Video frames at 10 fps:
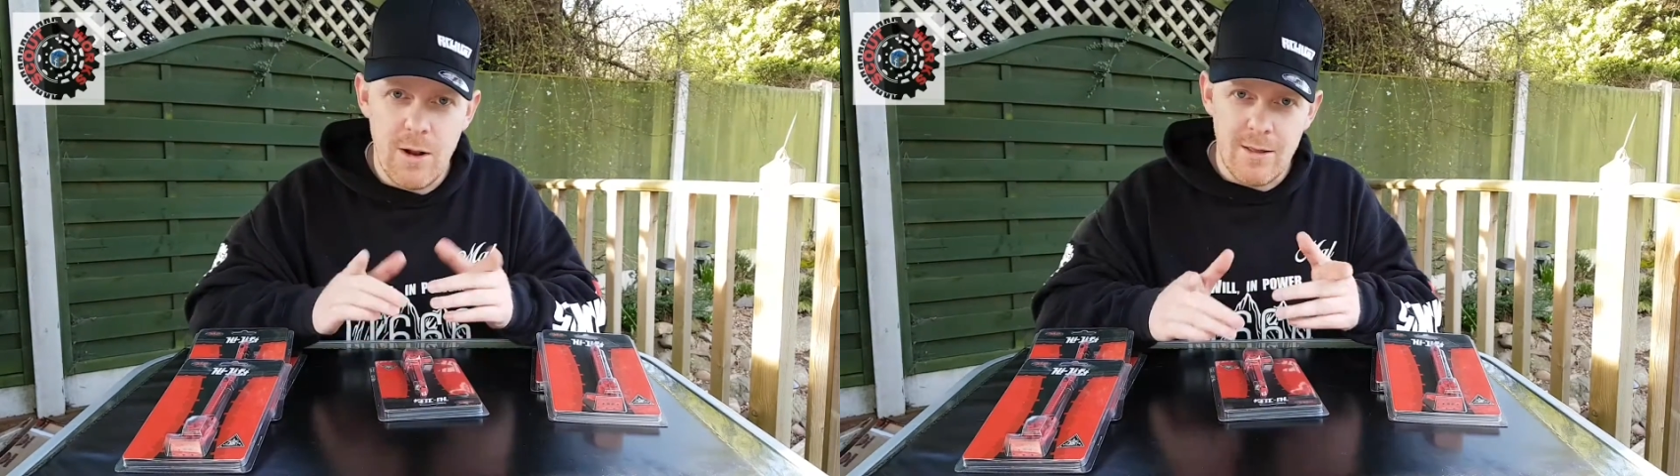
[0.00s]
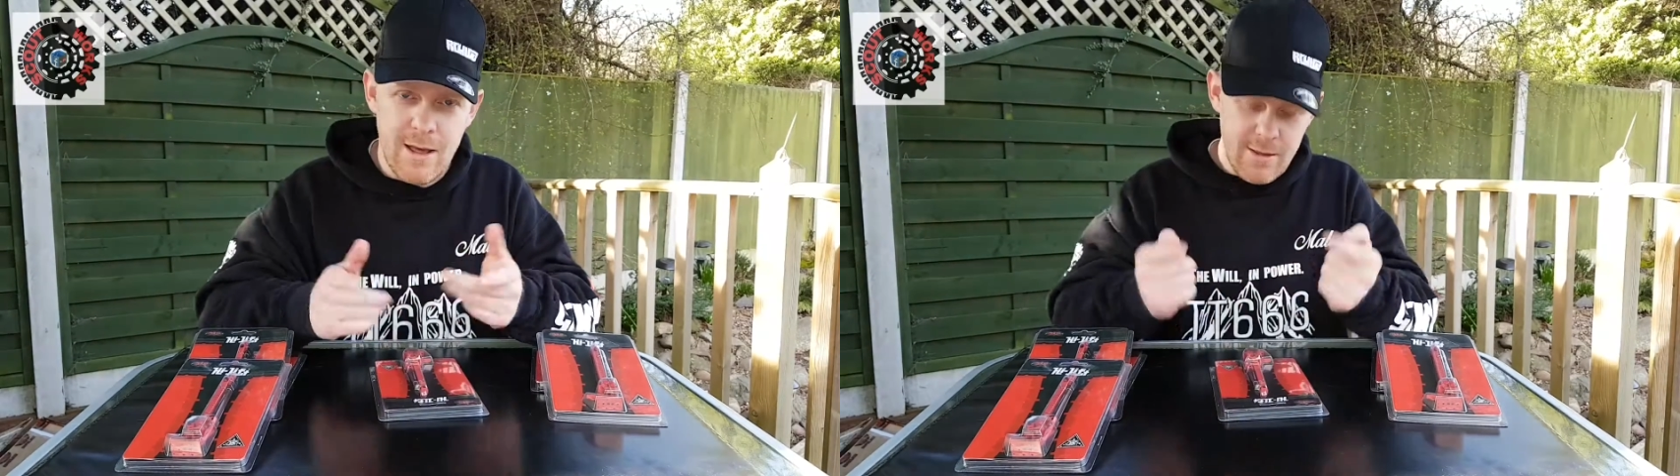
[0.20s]

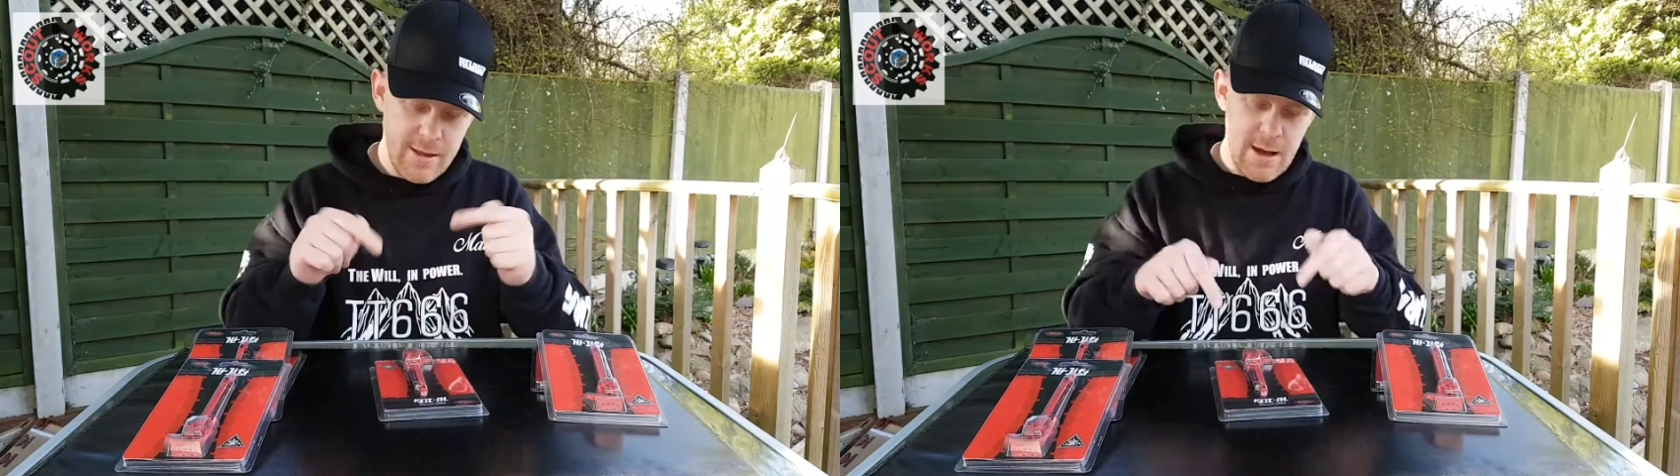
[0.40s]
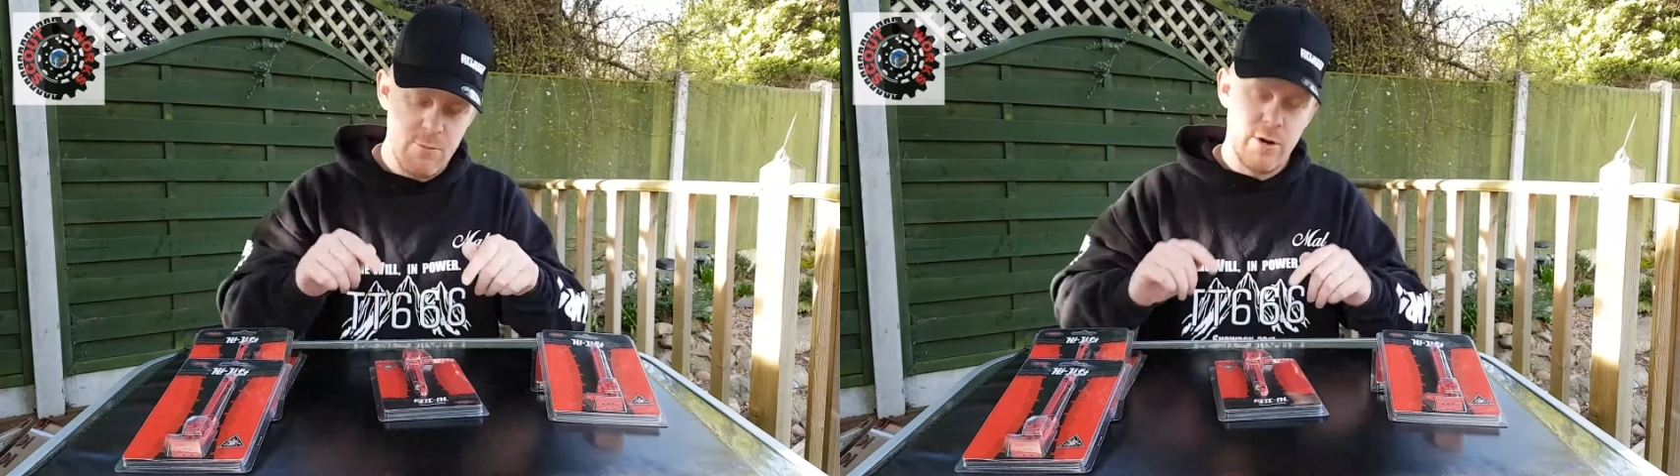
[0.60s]
let's get this
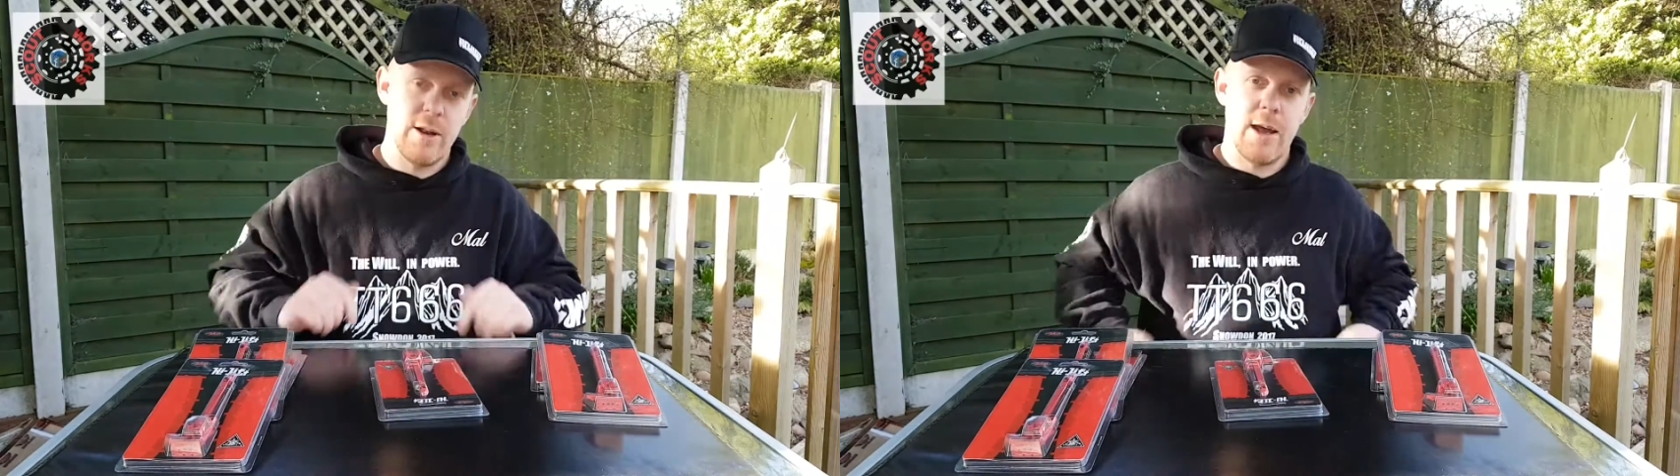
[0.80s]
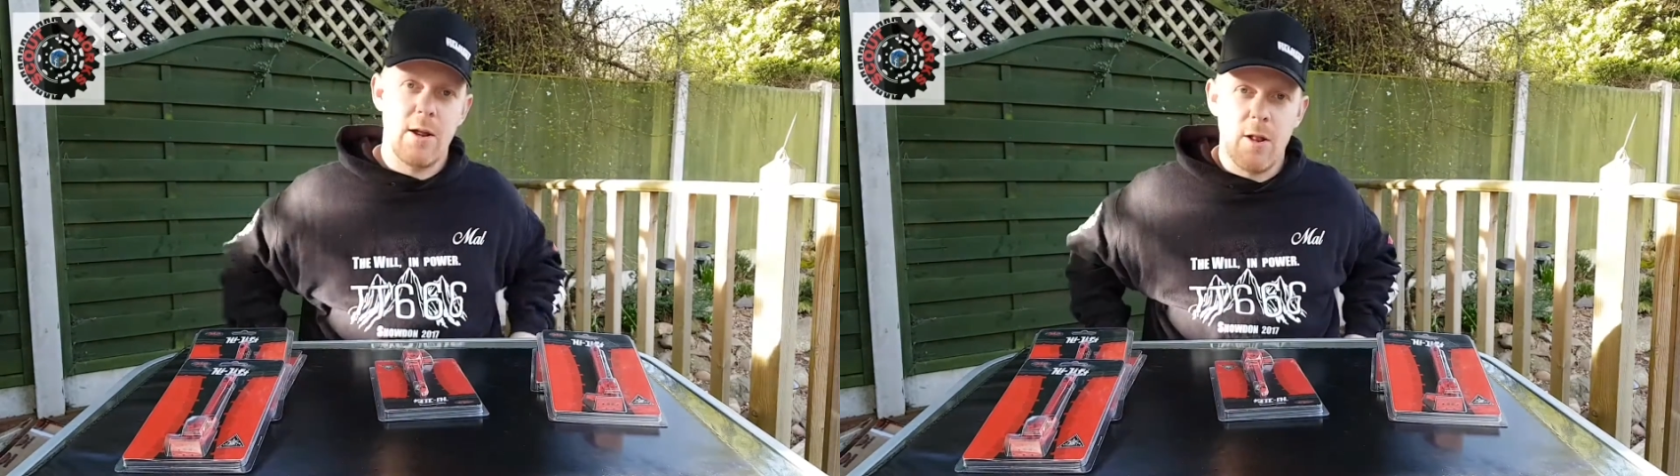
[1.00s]
camera in
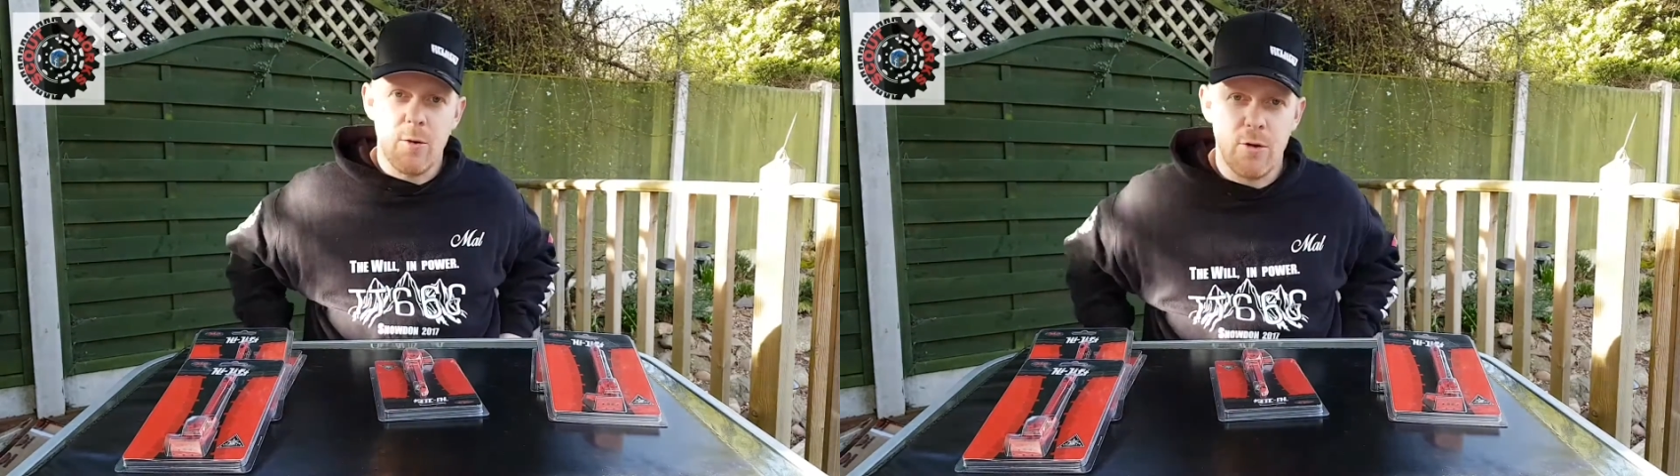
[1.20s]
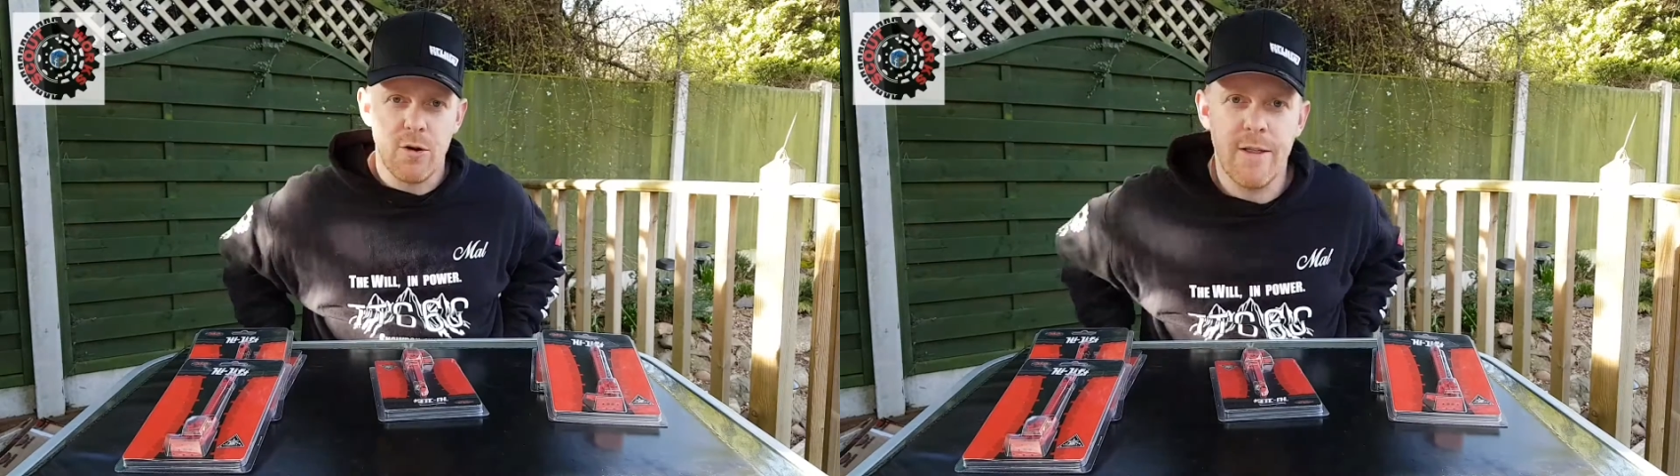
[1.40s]
and get a
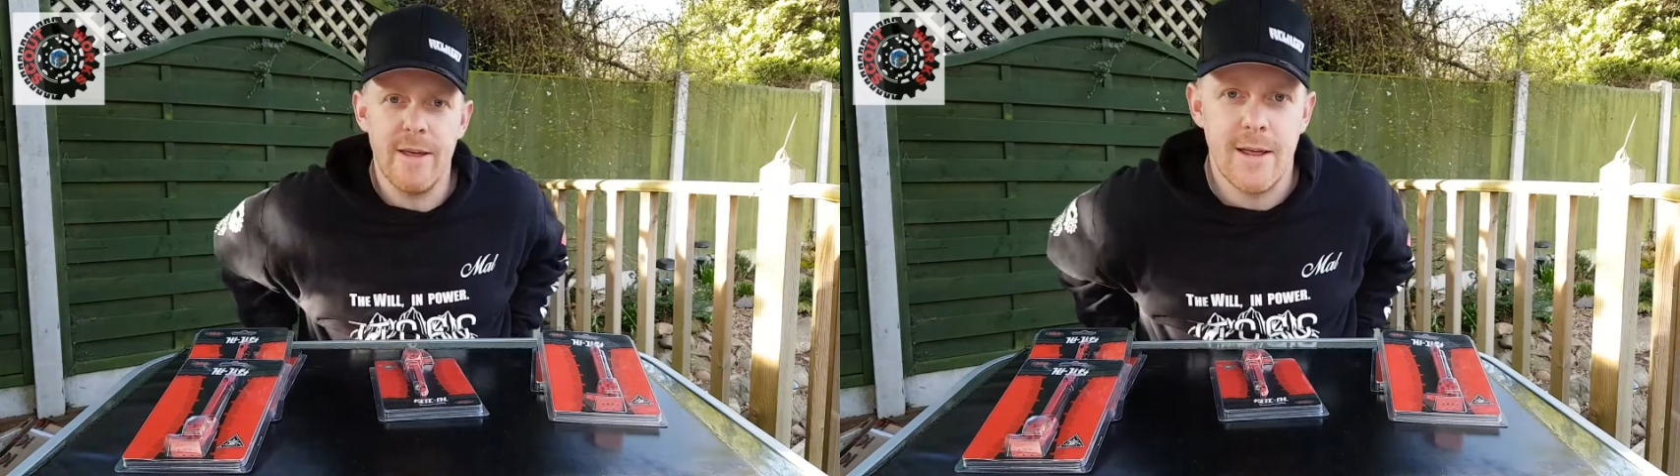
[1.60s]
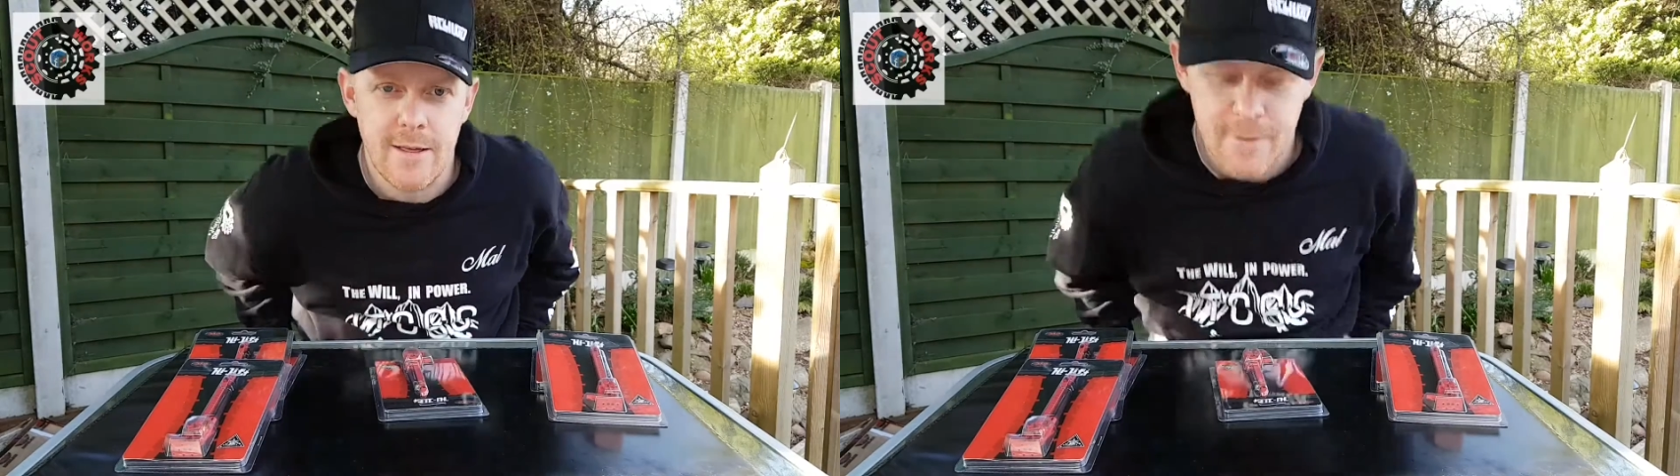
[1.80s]
closer look at these.